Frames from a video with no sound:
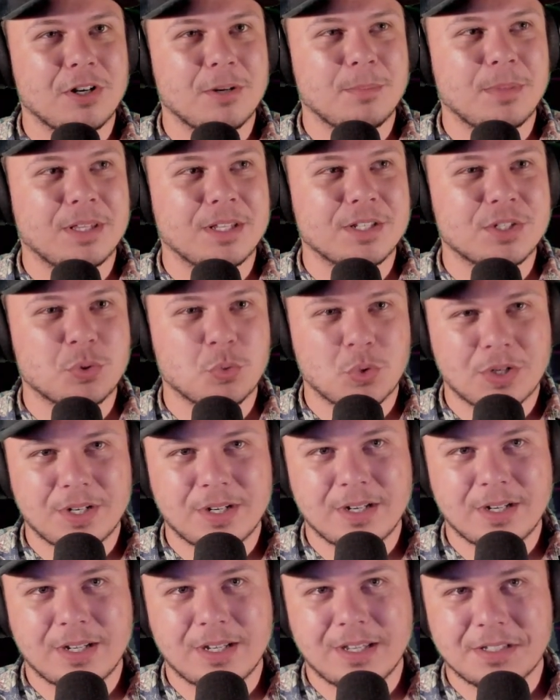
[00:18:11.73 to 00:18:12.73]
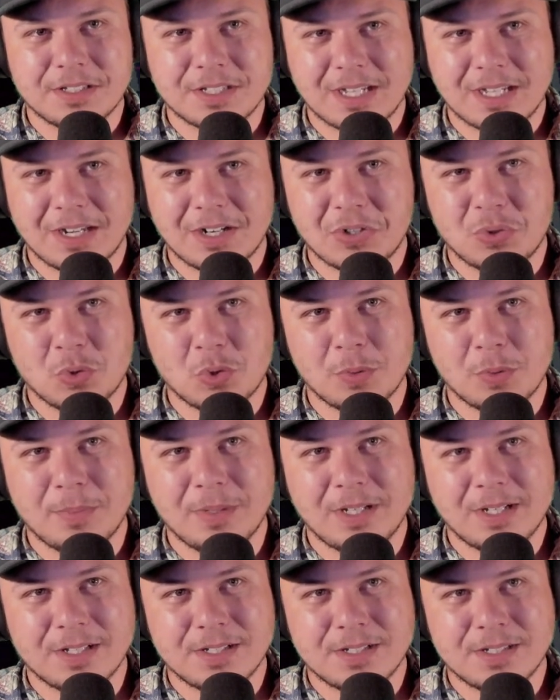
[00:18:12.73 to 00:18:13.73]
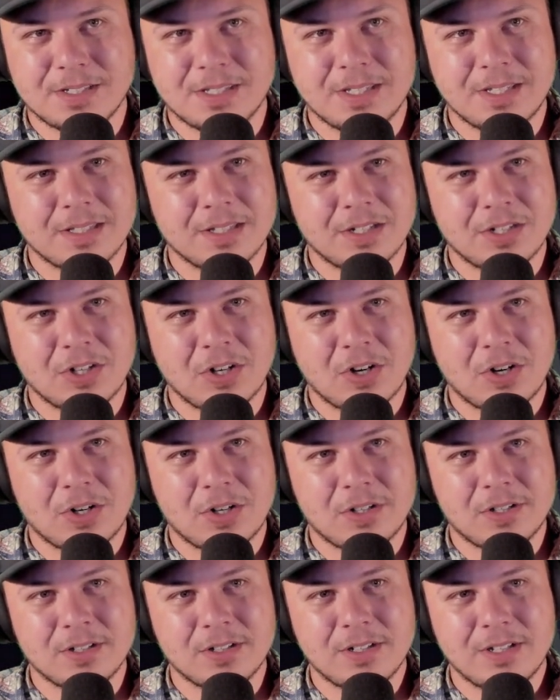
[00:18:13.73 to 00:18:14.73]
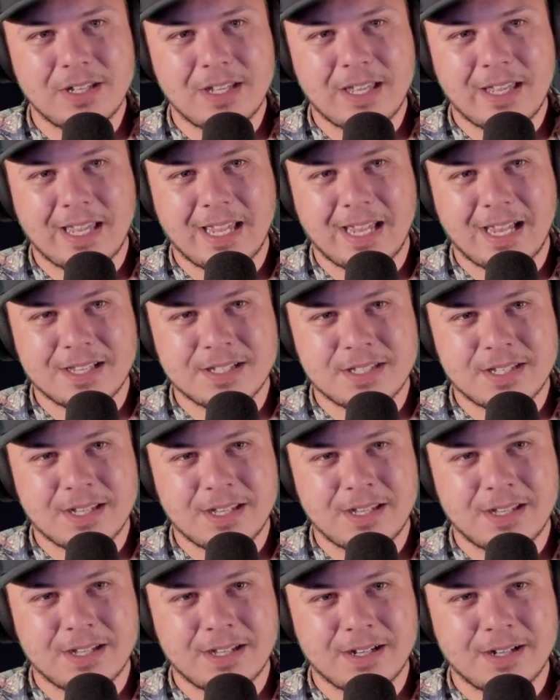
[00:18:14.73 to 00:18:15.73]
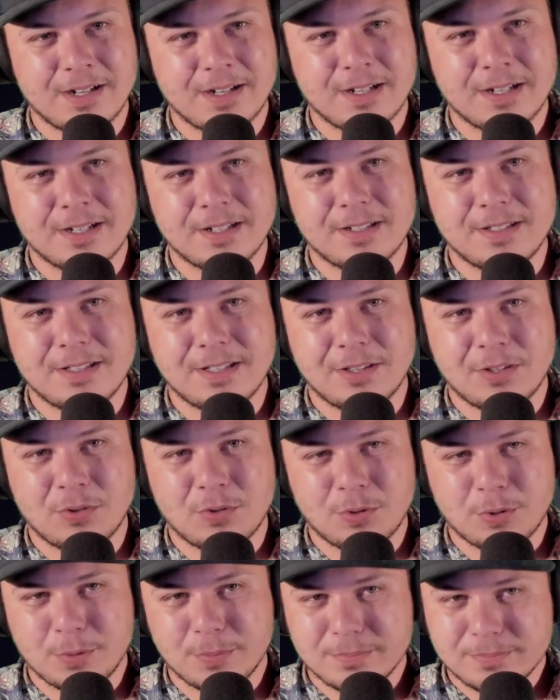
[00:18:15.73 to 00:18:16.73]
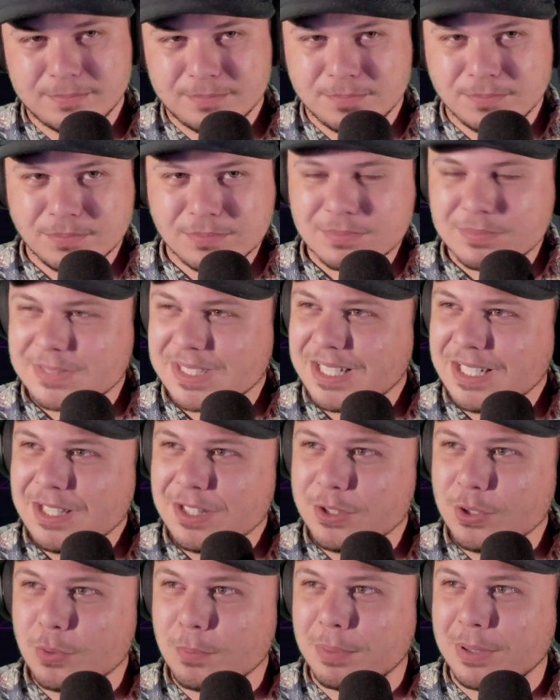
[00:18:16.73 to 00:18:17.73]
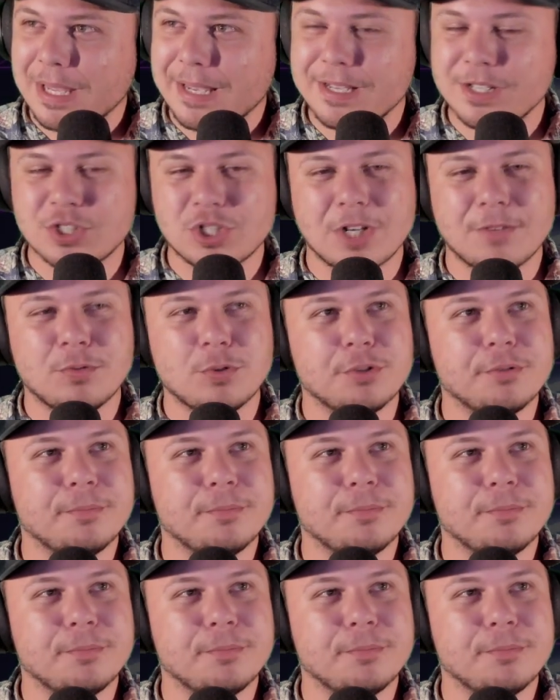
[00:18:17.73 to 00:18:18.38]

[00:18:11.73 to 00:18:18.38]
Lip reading: but this one is kind of cool because the doll has a little play shovel.